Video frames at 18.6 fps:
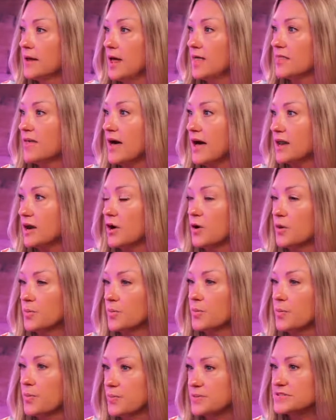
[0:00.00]
that are
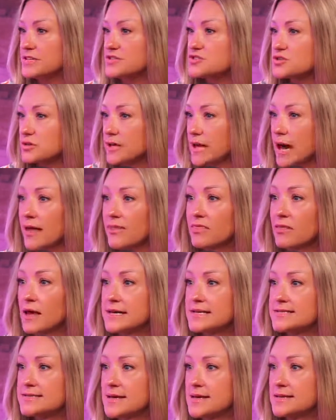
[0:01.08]
potentially
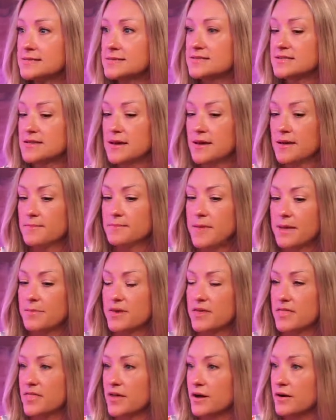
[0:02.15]
unlicensed
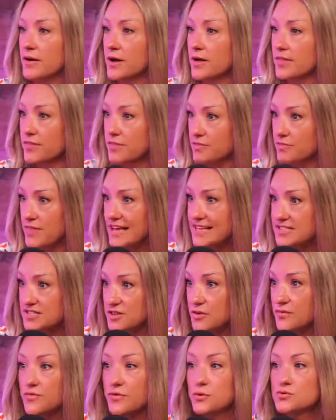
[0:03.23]
maybe they're that's
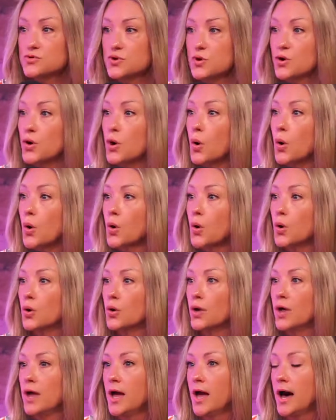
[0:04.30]
their future
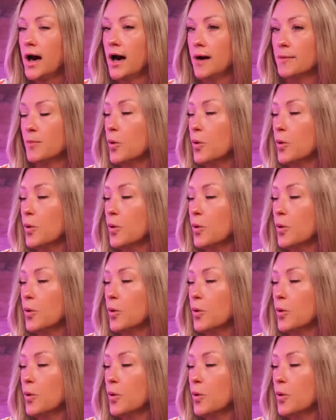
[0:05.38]
goal um,